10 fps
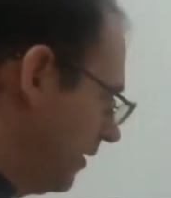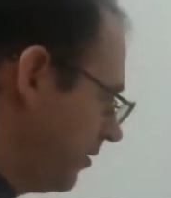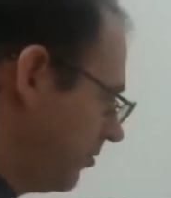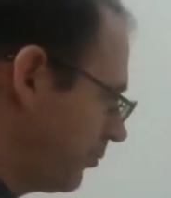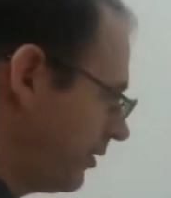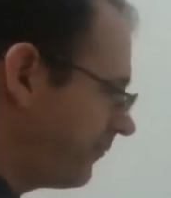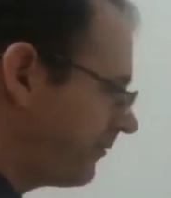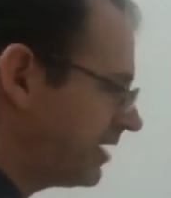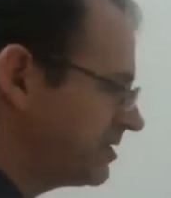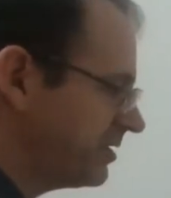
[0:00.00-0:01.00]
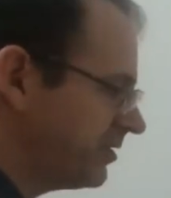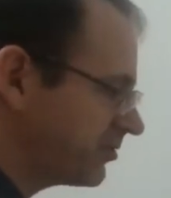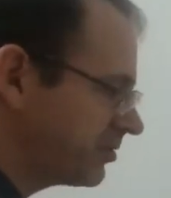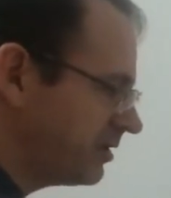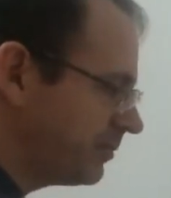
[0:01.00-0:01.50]
The reflection is
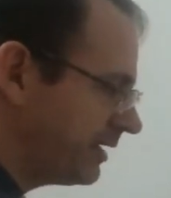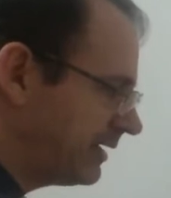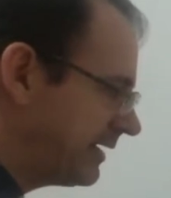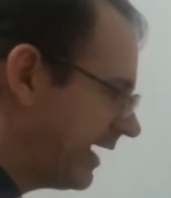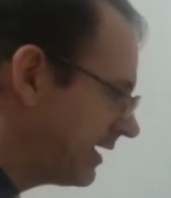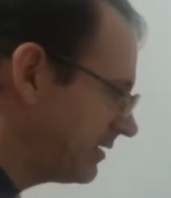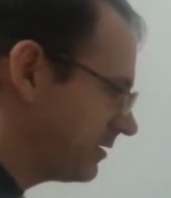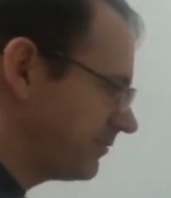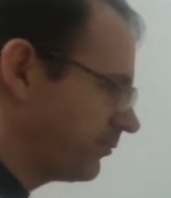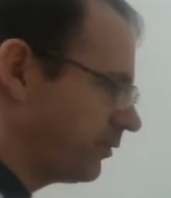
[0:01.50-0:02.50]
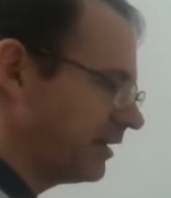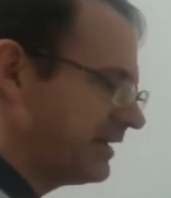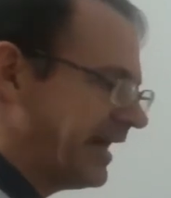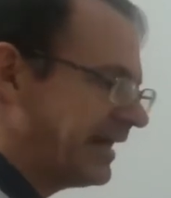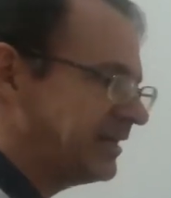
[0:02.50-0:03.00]
going to be a negative. Well, a
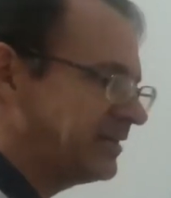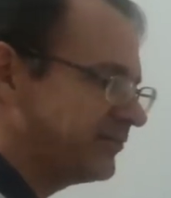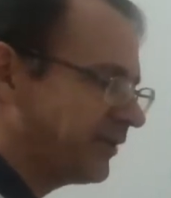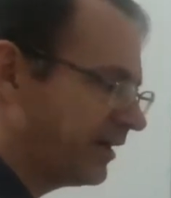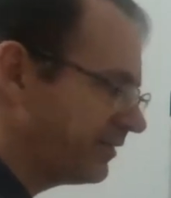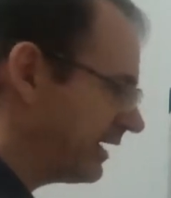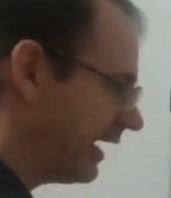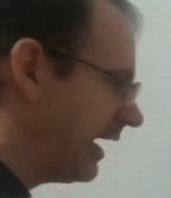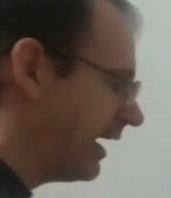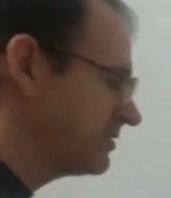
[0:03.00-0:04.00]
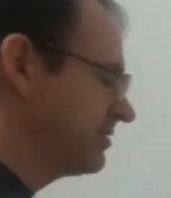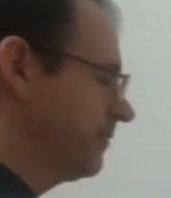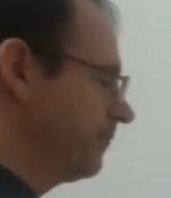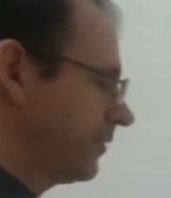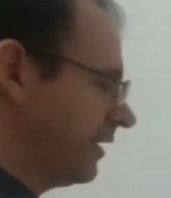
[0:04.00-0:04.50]
negative on the x
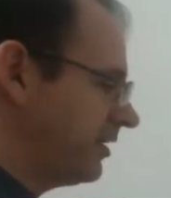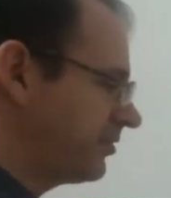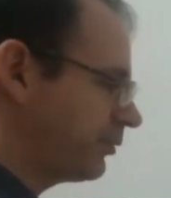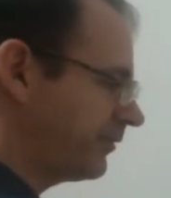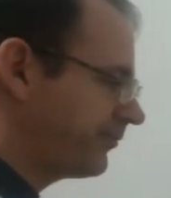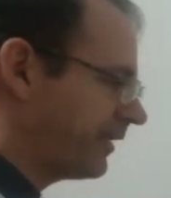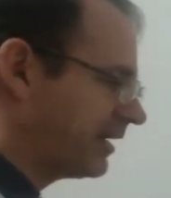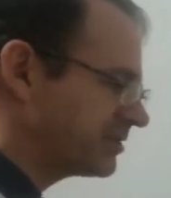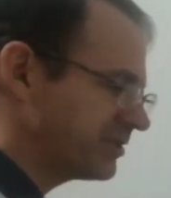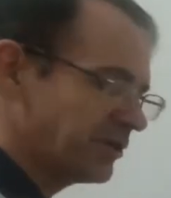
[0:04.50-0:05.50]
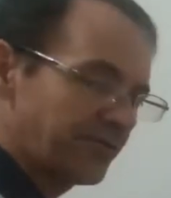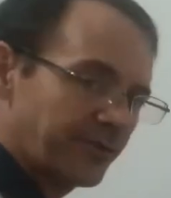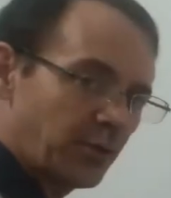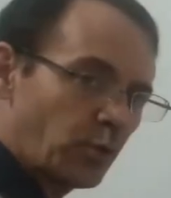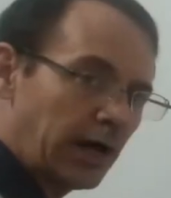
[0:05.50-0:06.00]
is a reflection over
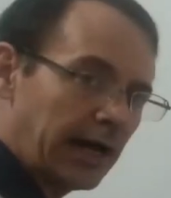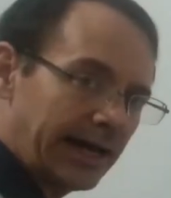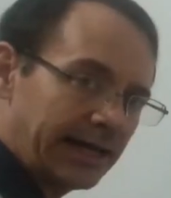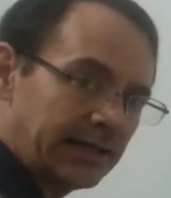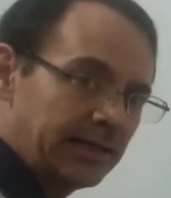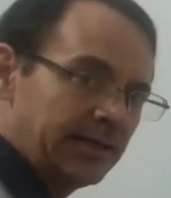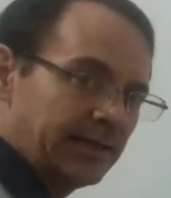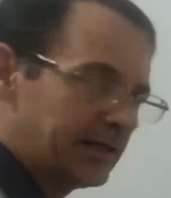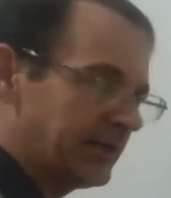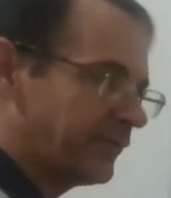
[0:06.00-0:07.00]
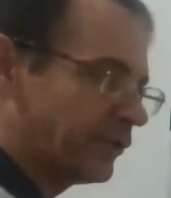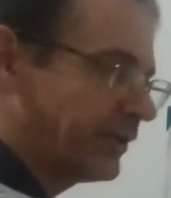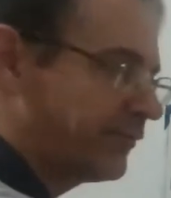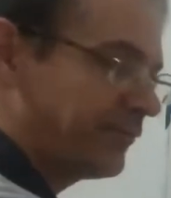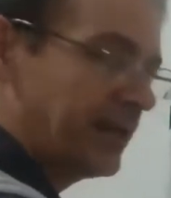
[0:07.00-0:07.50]
the y. And if you're
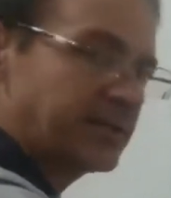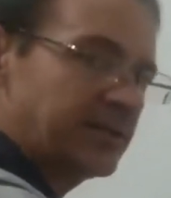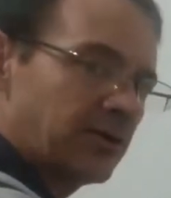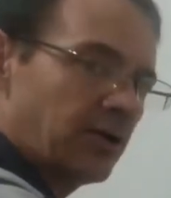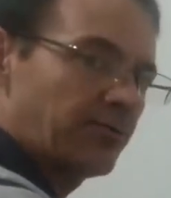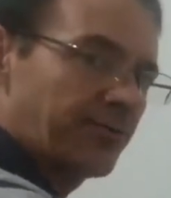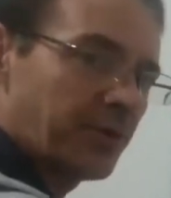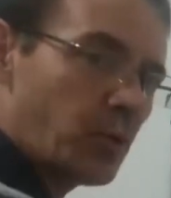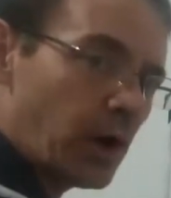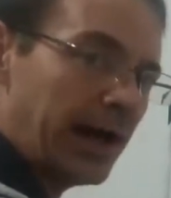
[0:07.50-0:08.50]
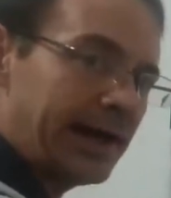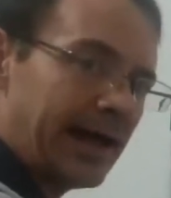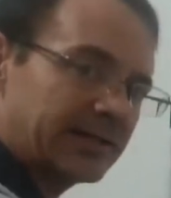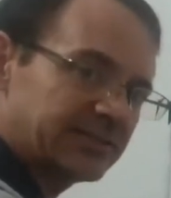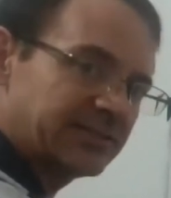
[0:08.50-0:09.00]
reflecting over the
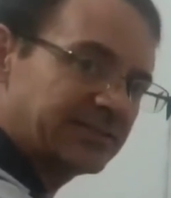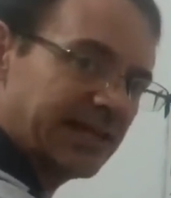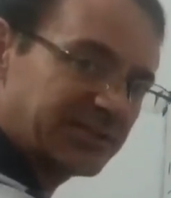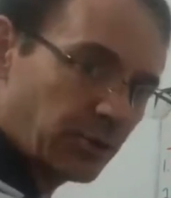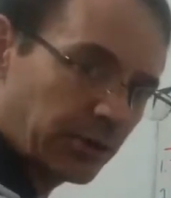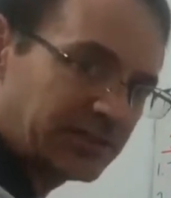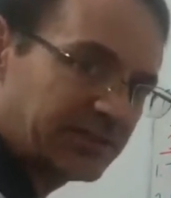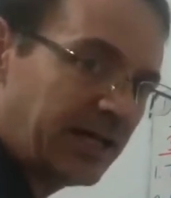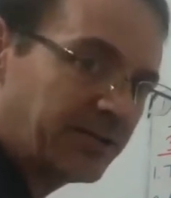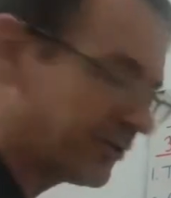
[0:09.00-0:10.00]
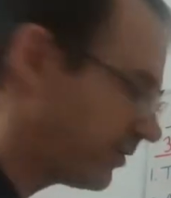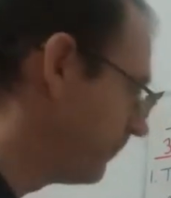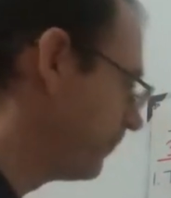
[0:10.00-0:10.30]
y-axis, that's horizontal.